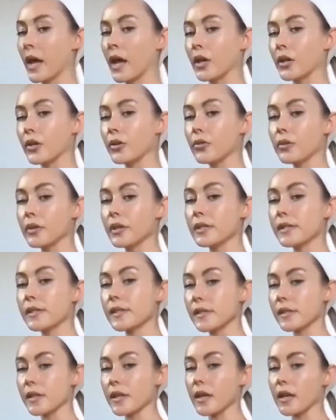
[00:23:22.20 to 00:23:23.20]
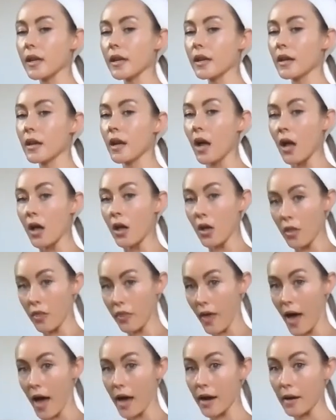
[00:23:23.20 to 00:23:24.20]
You can see
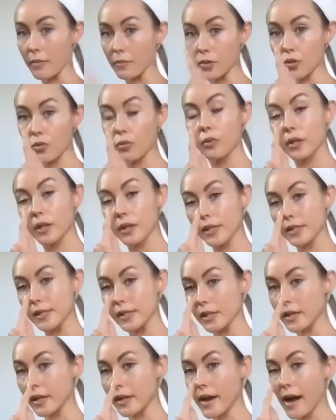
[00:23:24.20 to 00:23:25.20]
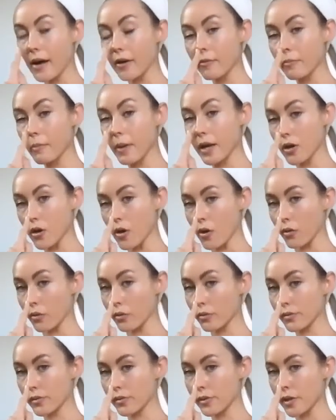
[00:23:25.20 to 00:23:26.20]
that I'm doing this in and out of my
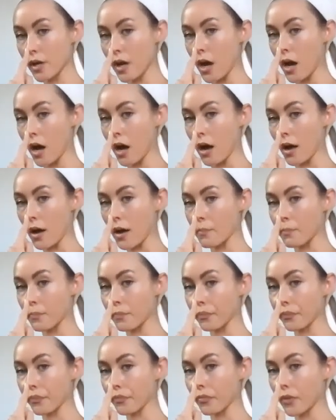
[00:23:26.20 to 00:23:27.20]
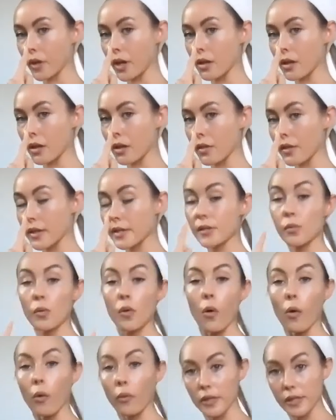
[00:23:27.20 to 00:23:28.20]
nose. This will
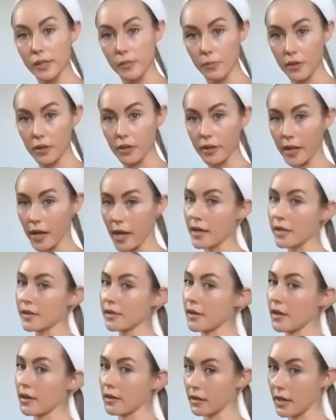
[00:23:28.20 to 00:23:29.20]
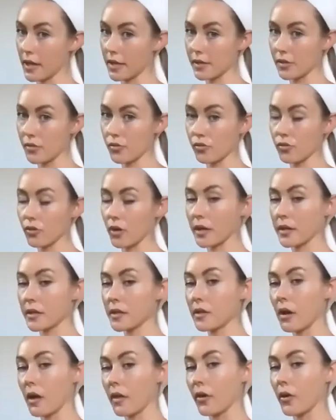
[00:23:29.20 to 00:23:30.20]
always be the case unless
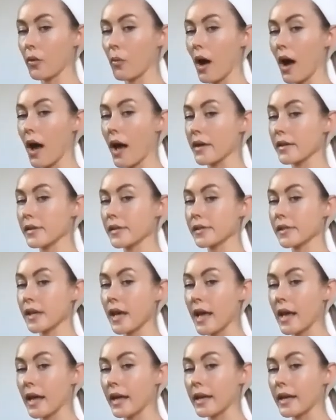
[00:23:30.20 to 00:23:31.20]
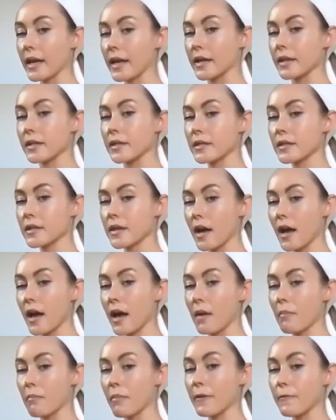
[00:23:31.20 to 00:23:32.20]
instructed otherwise. And
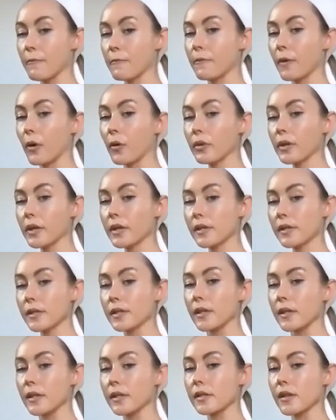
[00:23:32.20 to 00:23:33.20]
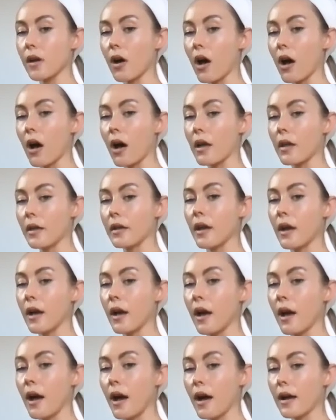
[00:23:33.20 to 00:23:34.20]
my focus is on
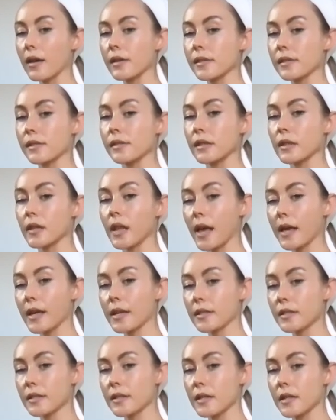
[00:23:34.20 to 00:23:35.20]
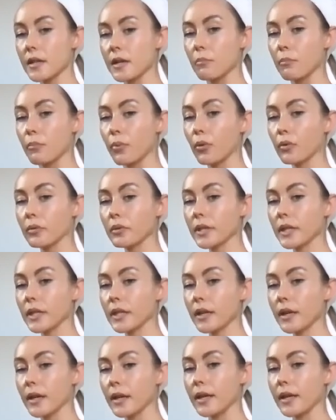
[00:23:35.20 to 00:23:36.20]
a slight
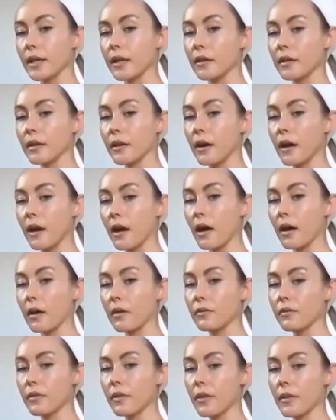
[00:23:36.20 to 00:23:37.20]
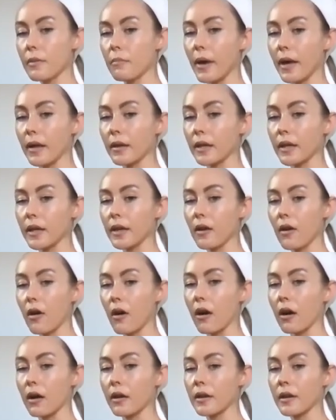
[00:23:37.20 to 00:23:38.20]
pulling in of the belly
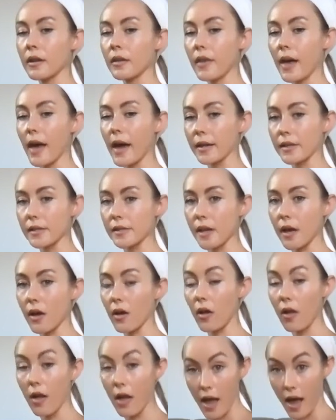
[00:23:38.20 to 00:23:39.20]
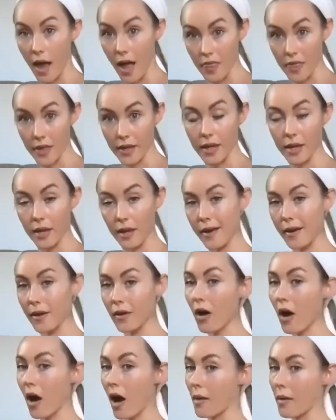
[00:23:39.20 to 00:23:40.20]
on the exhale, and the inhale
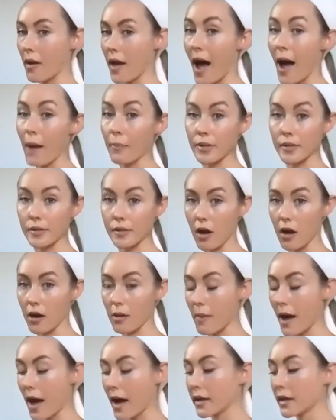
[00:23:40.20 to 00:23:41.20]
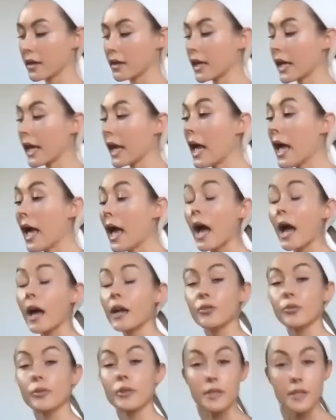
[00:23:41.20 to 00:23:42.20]
happens automatically. And
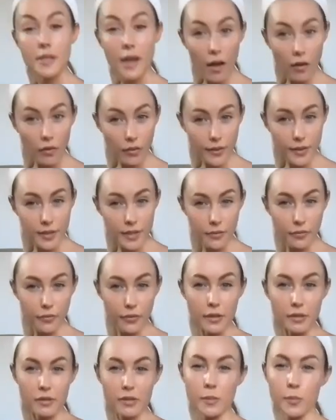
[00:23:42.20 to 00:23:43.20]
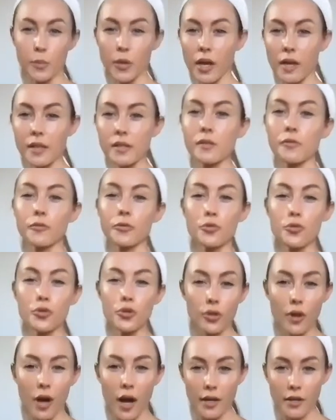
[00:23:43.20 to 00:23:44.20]
you can tell the difference because if you
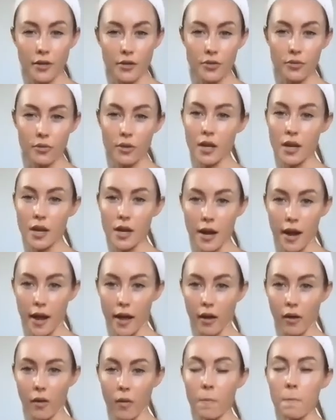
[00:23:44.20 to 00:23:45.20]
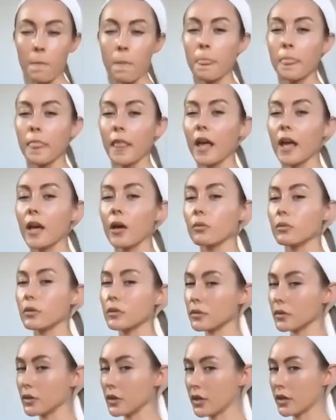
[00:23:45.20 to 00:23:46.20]
try to do the inhale, it
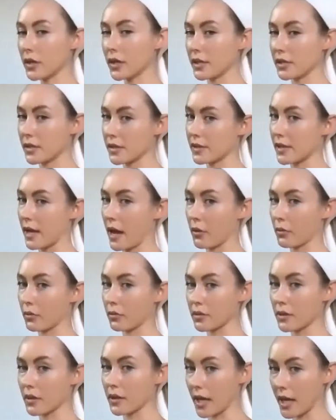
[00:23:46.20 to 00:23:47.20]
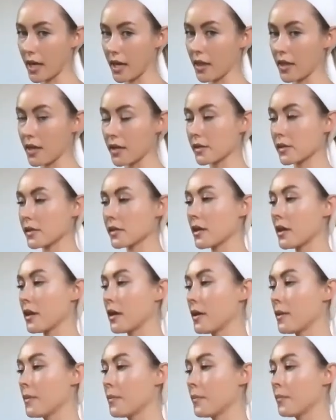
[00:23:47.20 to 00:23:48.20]
will look and sound like this.
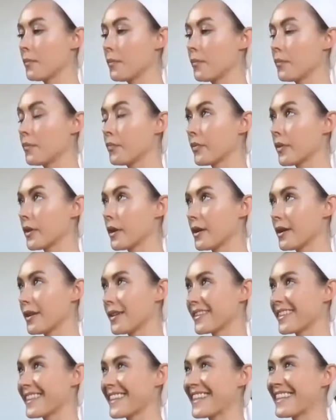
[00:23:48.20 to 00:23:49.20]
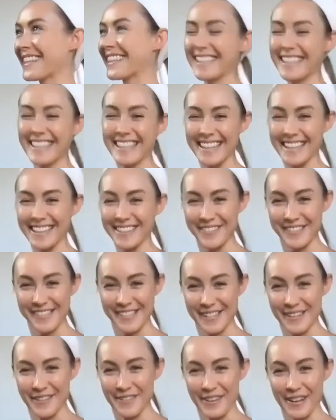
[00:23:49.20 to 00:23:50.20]
Let me
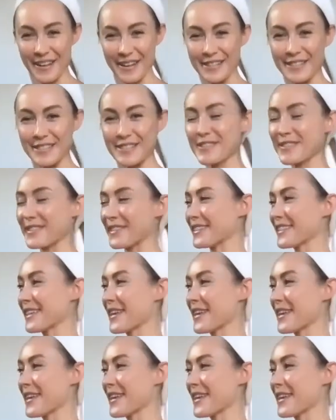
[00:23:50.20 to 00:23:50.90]
see if I can do this.